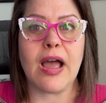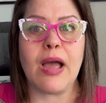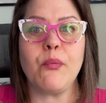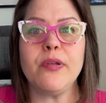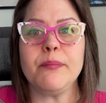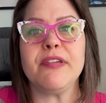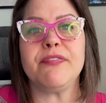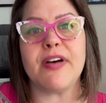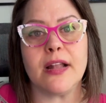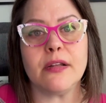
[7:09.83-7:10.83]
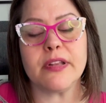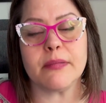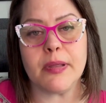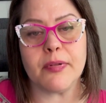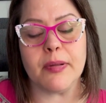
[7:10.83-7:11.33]
wouldn't be following
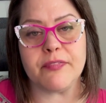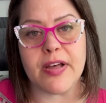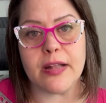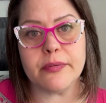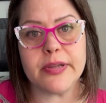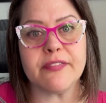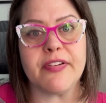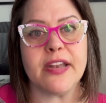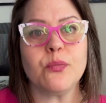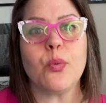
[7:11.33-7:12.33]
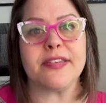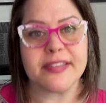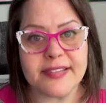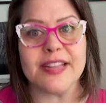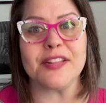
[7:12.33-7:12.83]
the people I'm following if I didn't want to
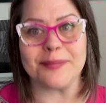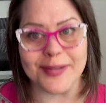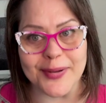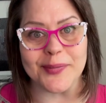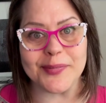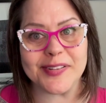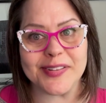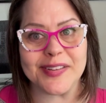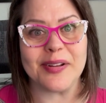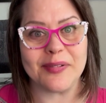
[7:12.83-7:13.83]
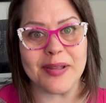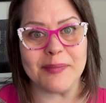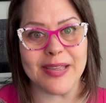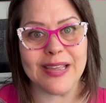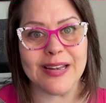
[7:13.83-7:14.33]
see their posts. You know what I
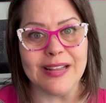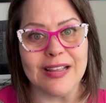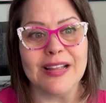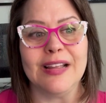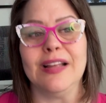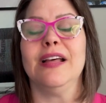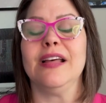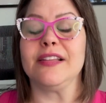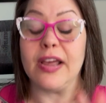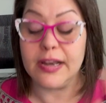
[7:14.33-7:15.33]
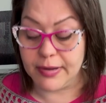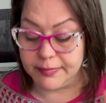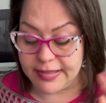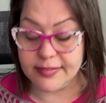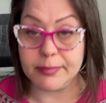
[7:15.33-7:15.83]
mean? So
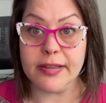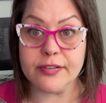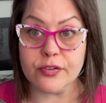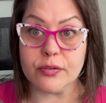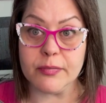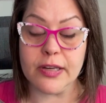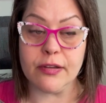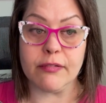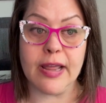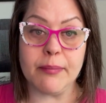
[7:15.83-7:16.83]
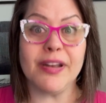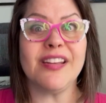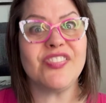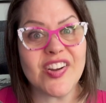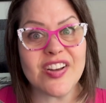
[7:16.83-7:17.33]
anyway, that's my social media rant, but
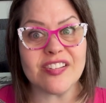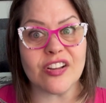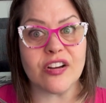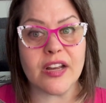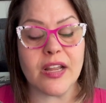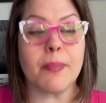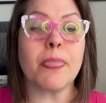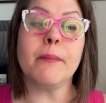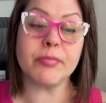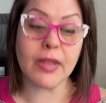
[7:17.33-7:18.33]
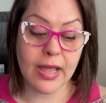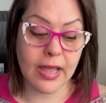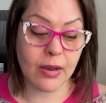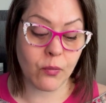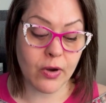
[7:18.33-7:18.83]
it's very disheartening.
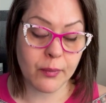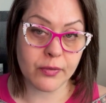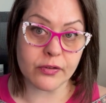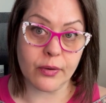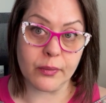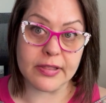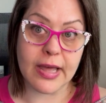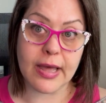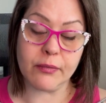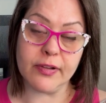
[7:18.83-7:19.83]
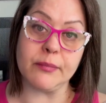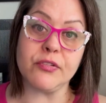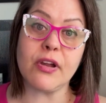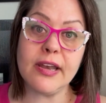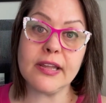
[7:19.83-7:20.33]
And where I was going with that was I'm
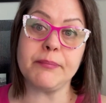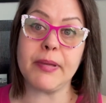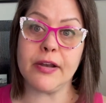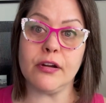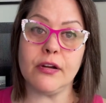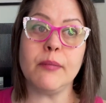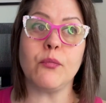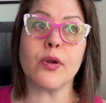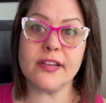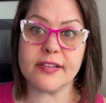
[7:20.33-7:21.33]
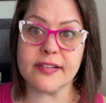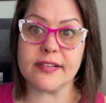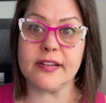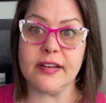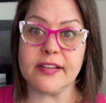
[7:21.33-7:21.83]
trying to get better and more
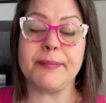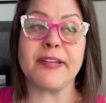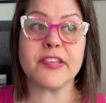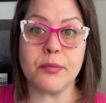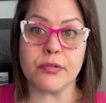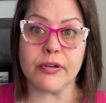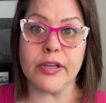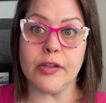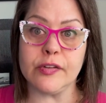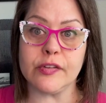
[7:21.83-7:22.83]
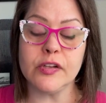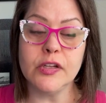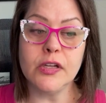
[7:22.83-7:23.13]
consistent, especially with Reels.